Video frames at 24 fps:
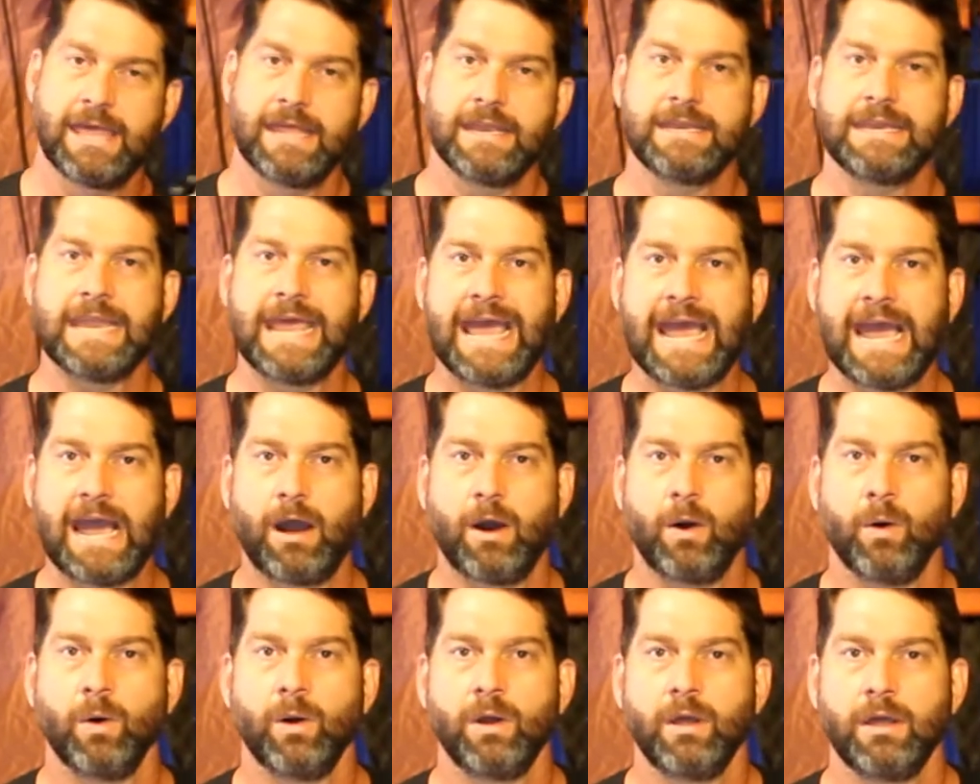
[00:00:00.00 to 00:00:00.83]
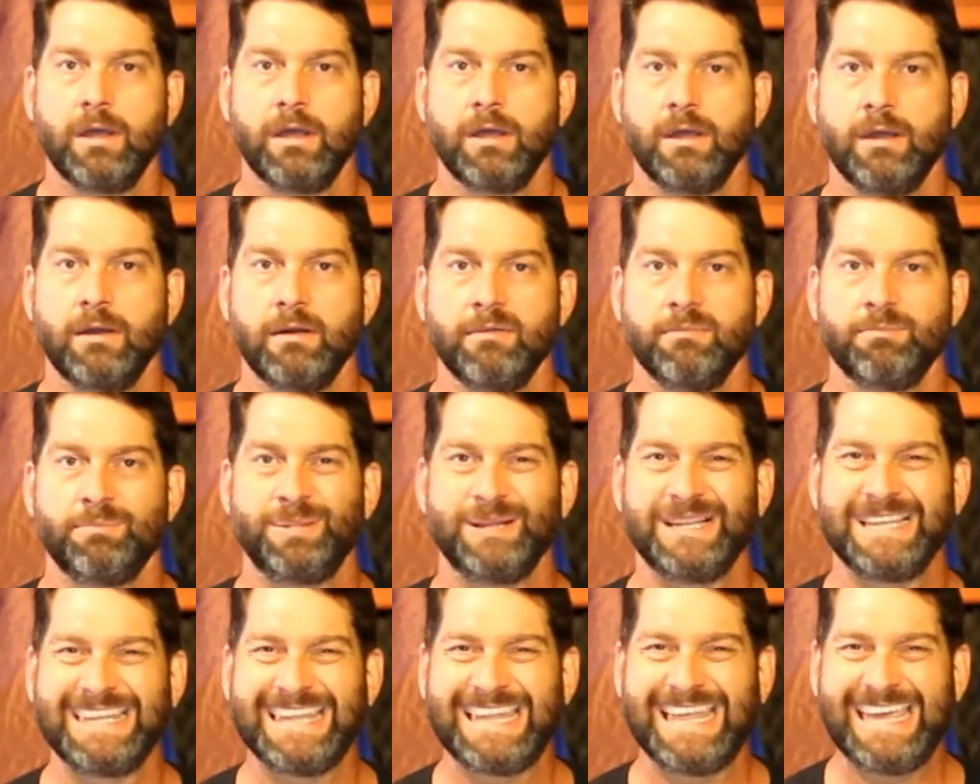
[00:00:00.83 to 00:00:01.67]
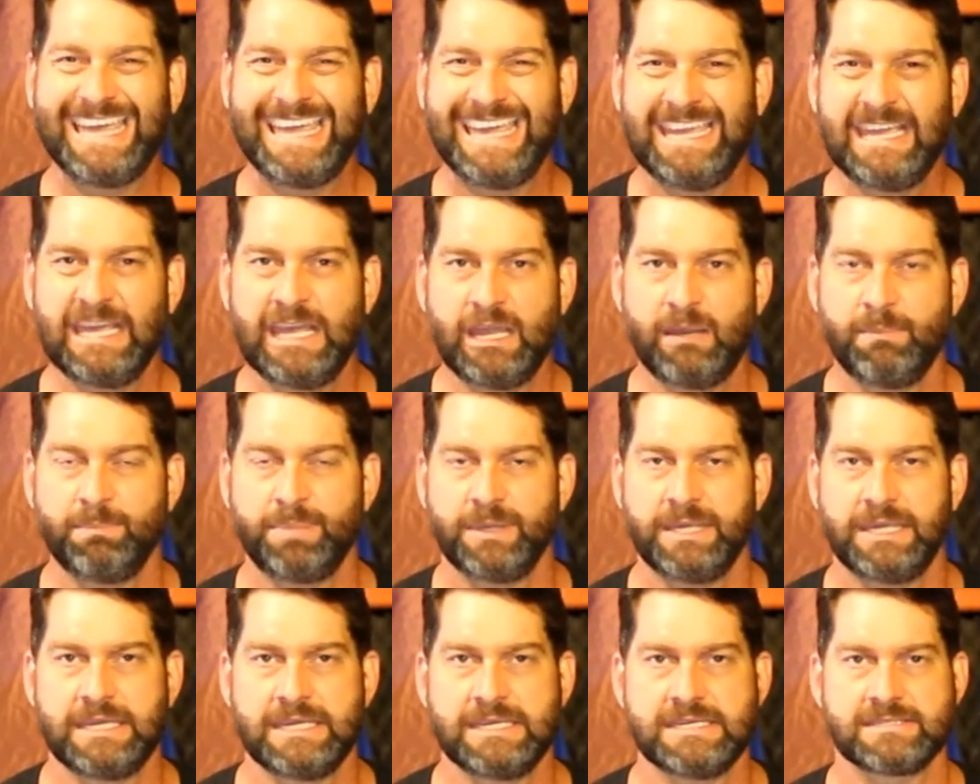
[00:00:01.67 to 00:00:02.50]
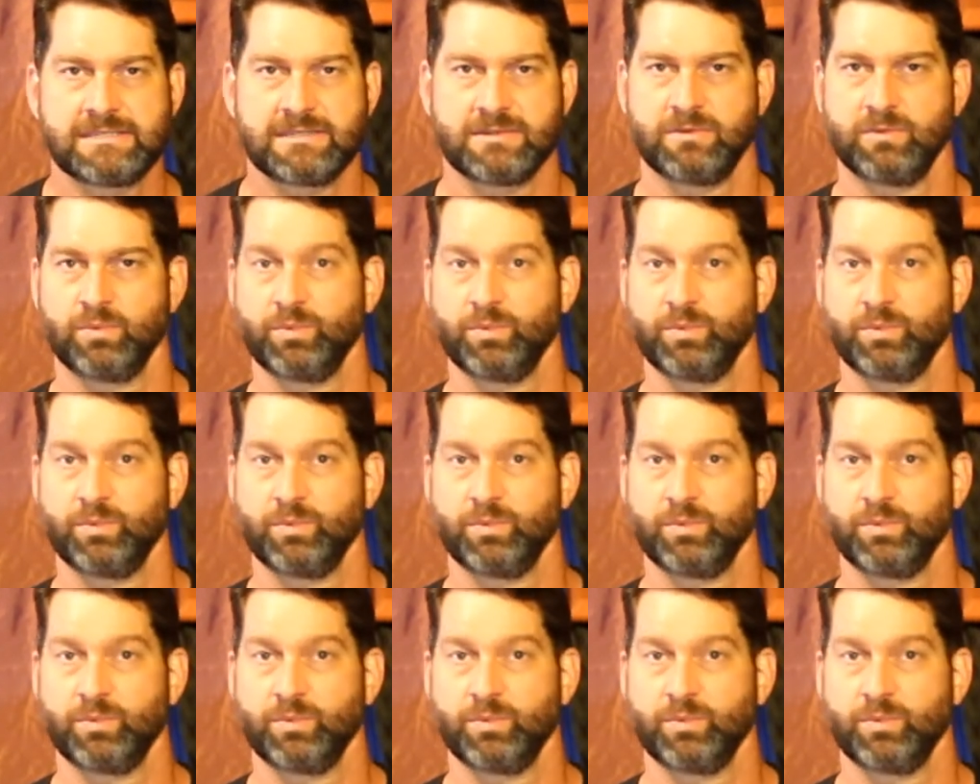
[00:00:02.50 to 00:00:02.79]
Now, play a piece,